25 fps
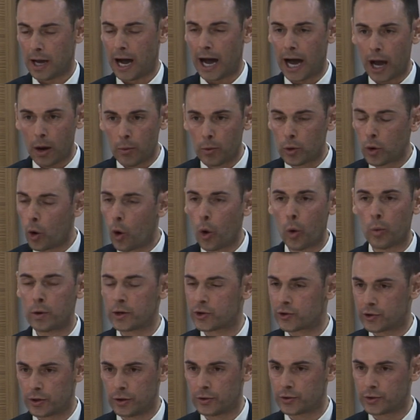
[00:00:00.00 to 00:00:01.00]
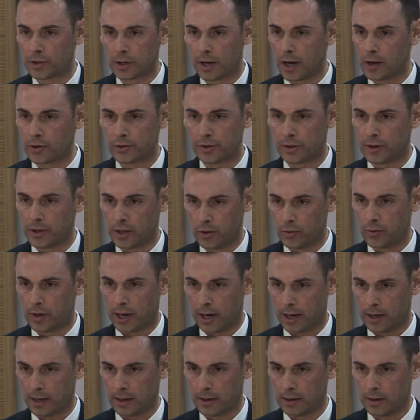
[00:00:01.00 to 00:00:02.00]
I would always choose to go to the
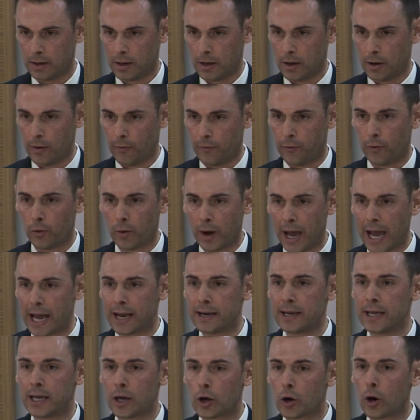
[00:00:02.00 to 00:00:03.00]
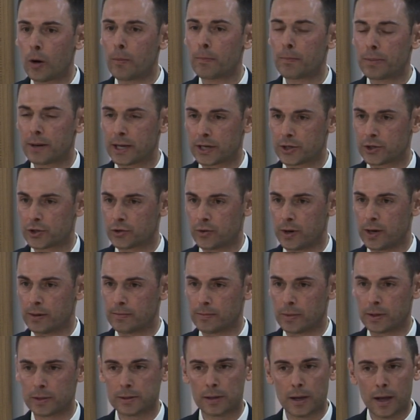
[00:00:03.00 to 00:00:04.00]
UK for any complex
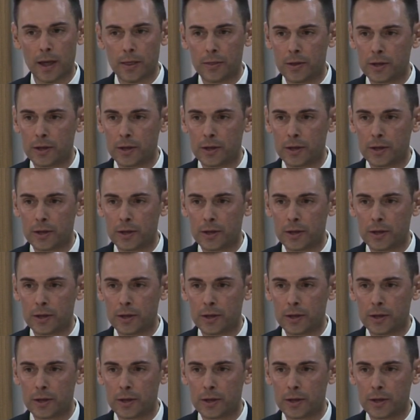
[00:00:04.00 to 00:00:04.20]
treatment.